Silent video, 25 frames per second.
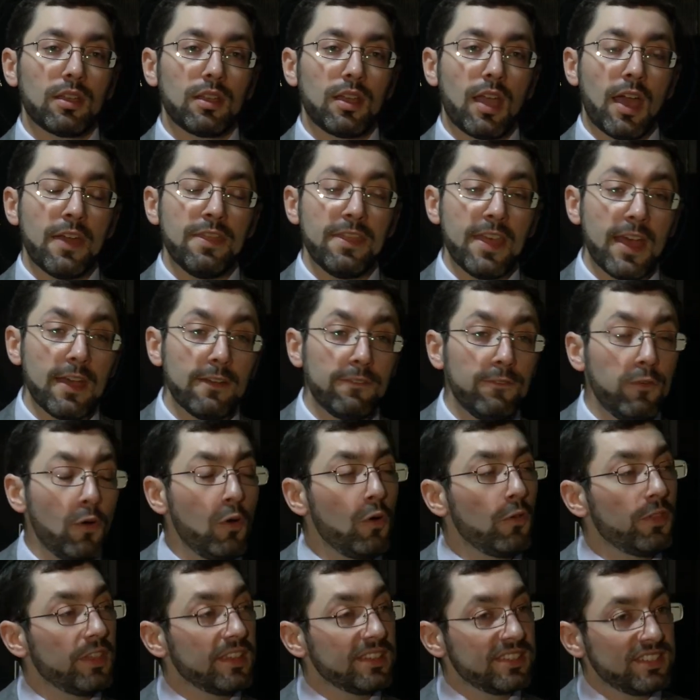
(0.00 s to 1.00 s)
And
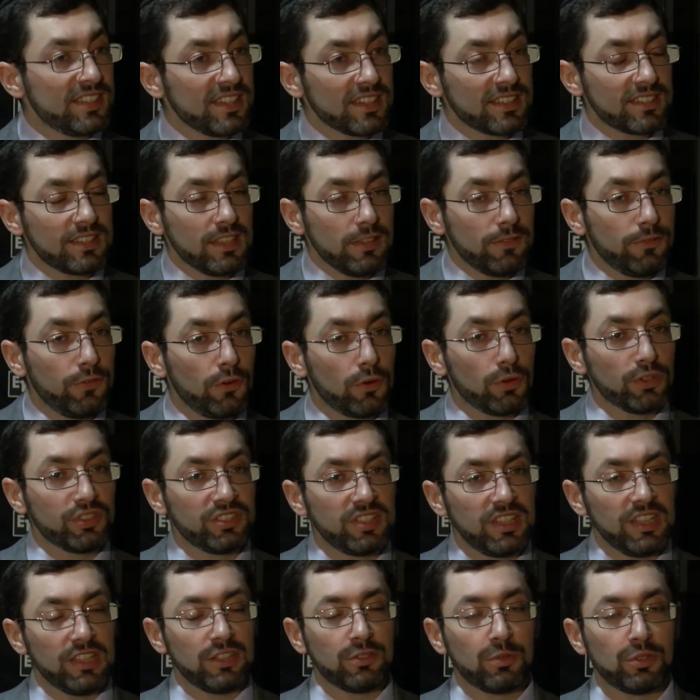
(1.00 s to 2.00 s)
therefore, the 64
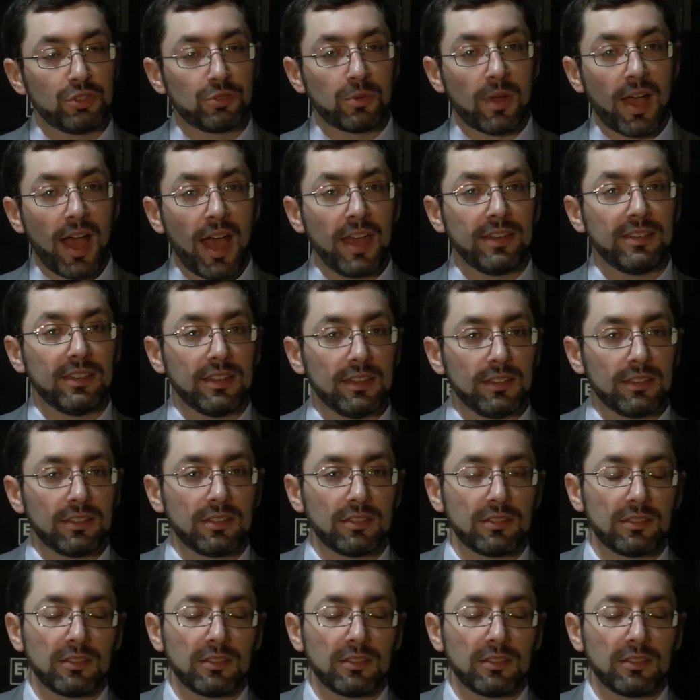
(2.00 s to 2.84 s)
seats which were added